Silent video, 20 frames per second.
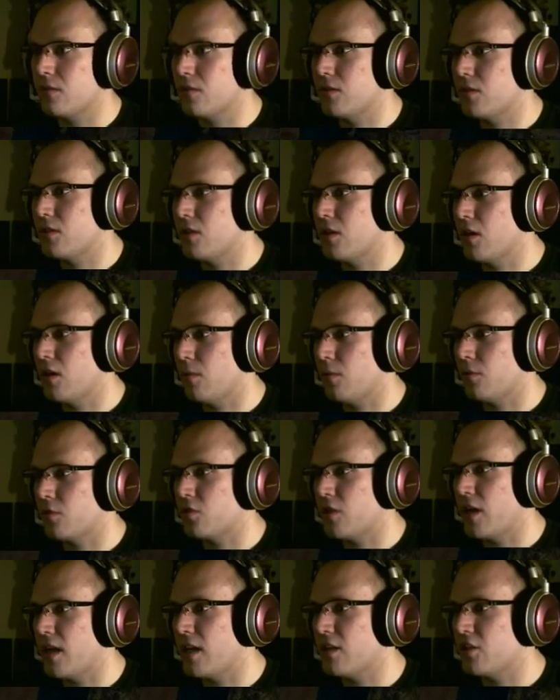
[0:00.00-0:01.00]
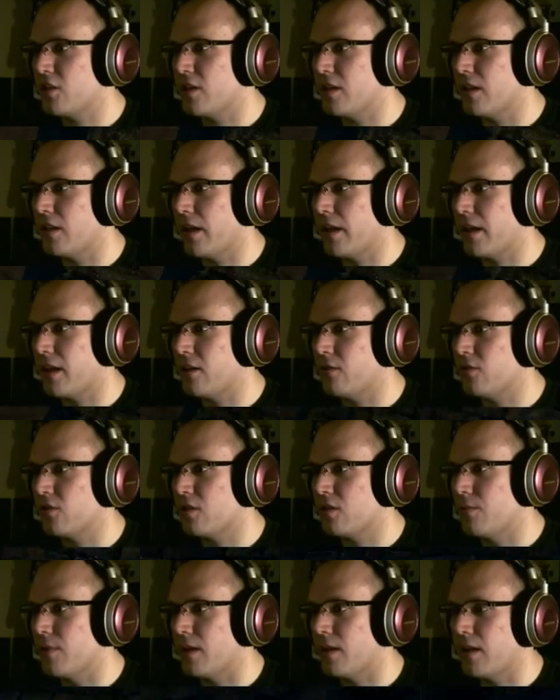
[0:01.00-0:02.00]
terrible tragedy like it used
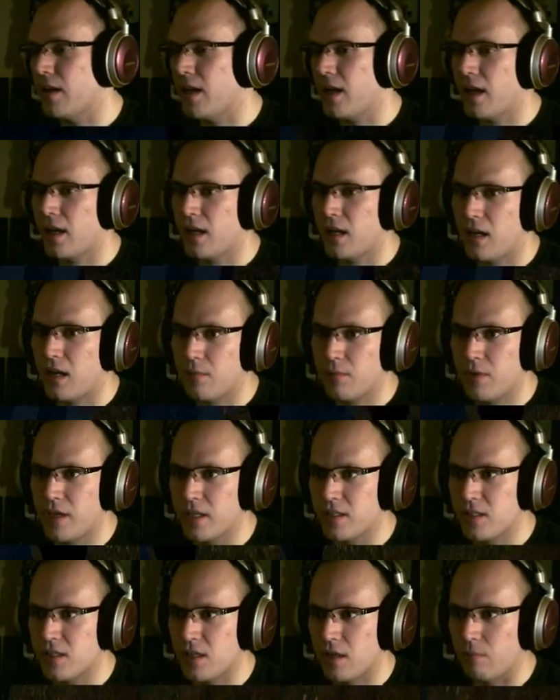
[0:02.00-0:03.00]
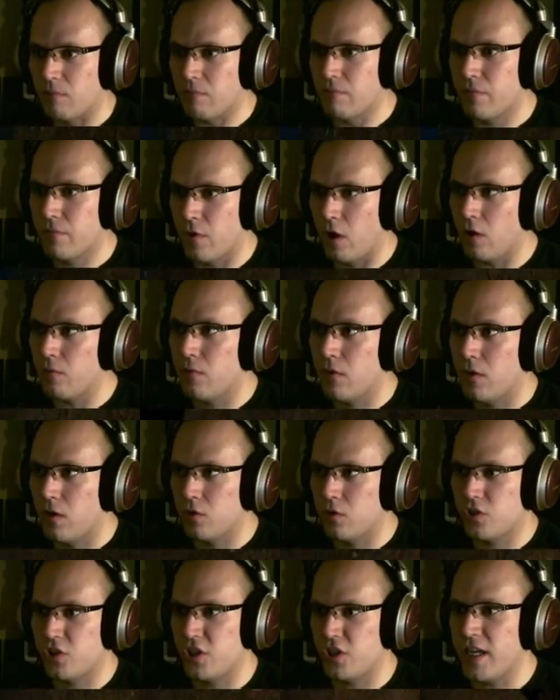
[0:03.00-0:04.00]
to be. Yeah, come get some. Oh, oh
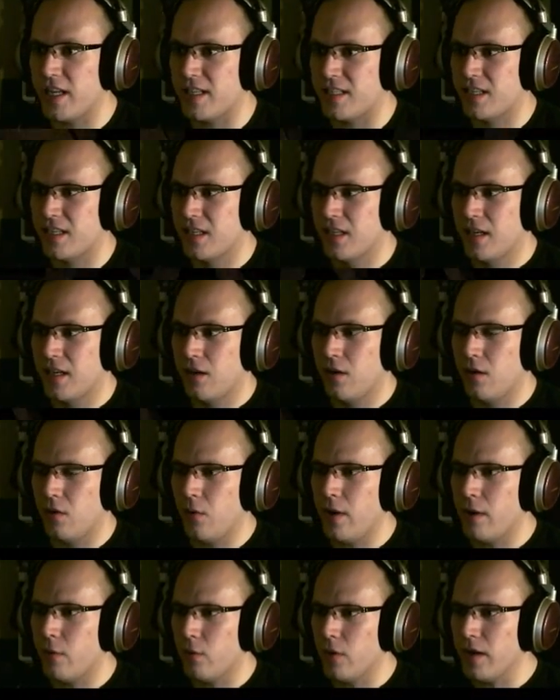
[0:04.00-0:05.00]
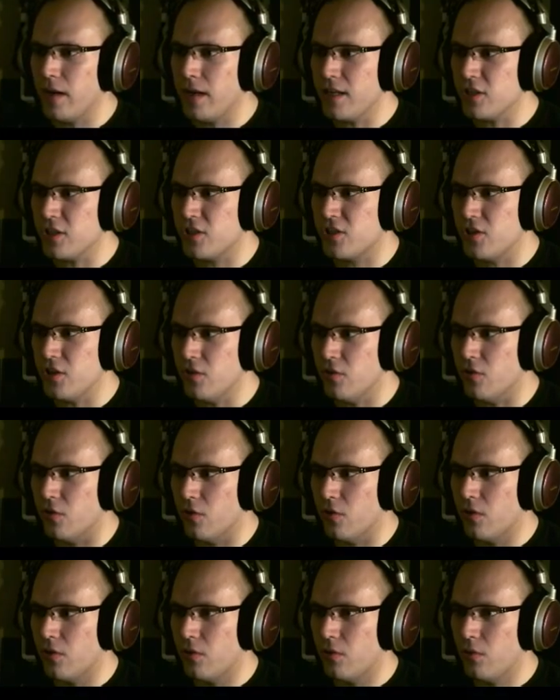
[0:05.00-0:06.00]
shit. Wait, what did I just
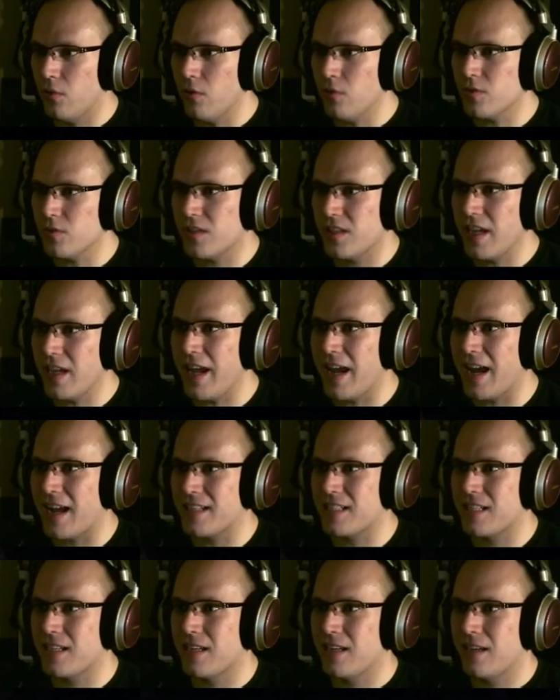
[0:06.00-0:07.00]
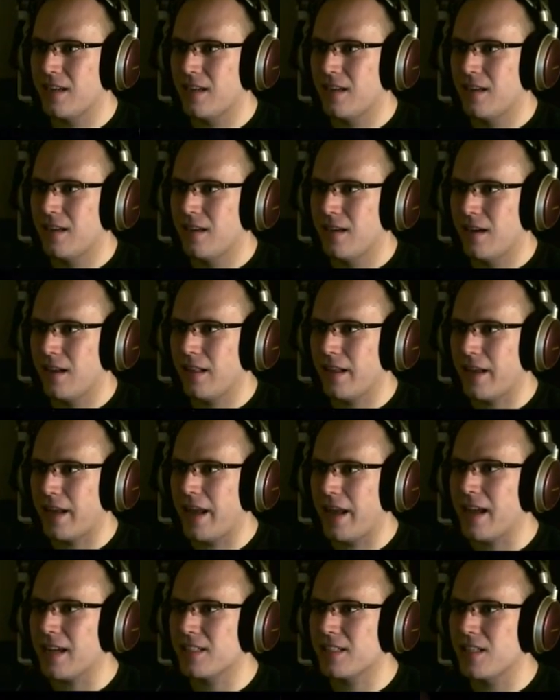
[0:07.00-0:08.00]
do? What was that? I like
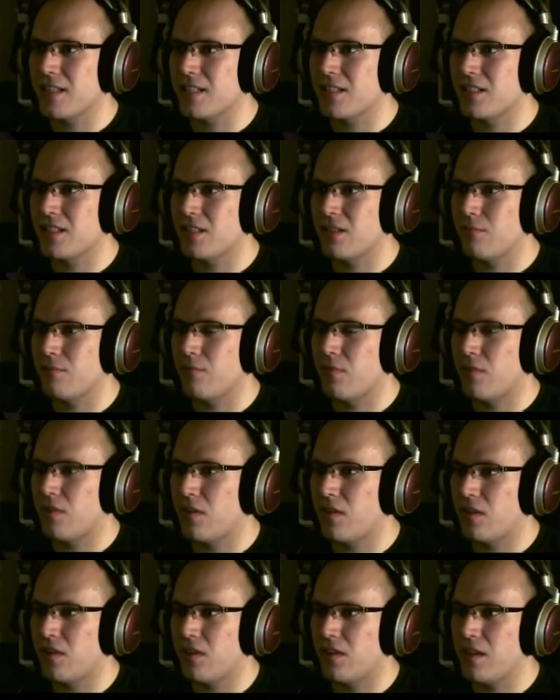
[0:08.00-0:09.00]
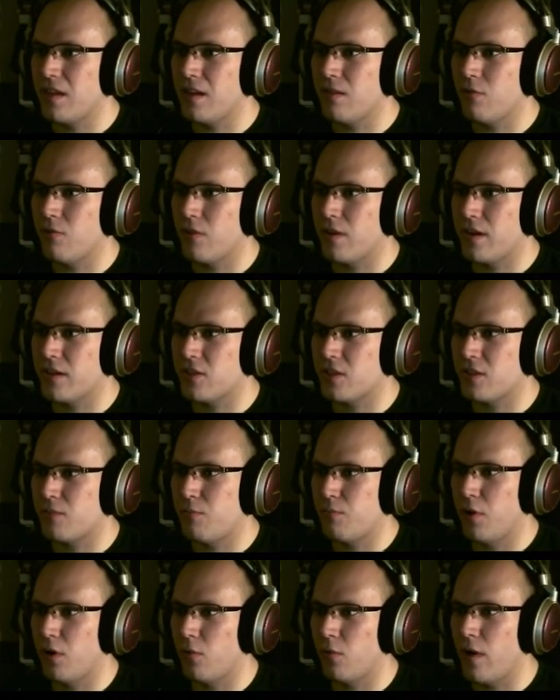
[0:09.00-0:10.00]
accessed some thing where it just
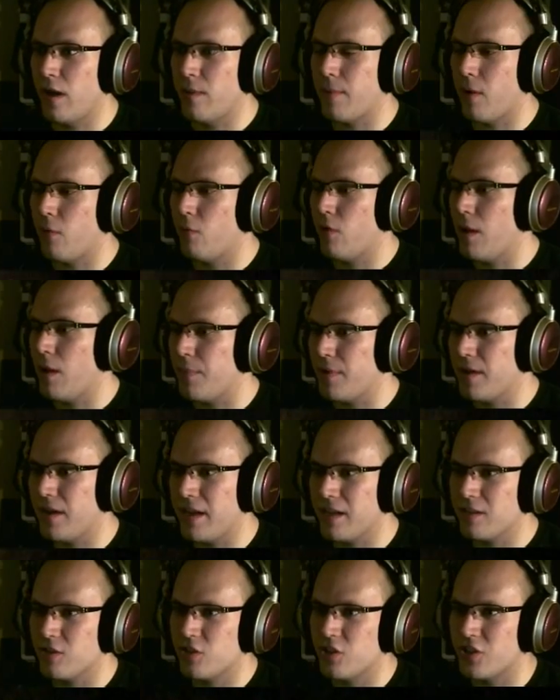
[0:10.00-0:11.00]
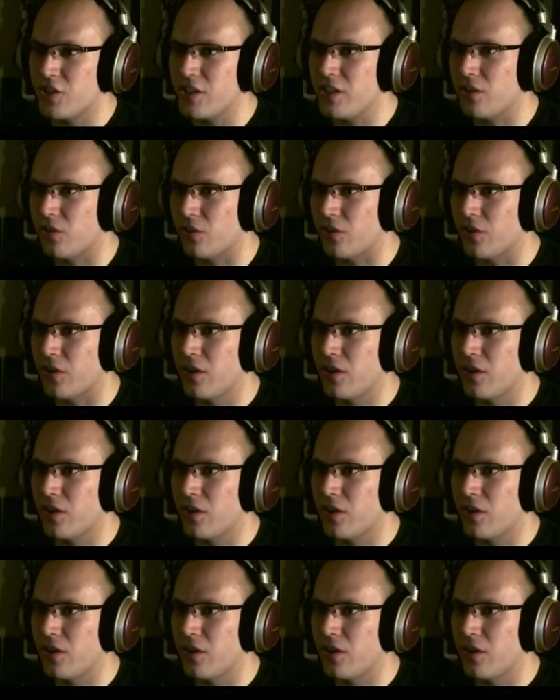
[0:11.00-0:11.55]
put away my weapon and shield.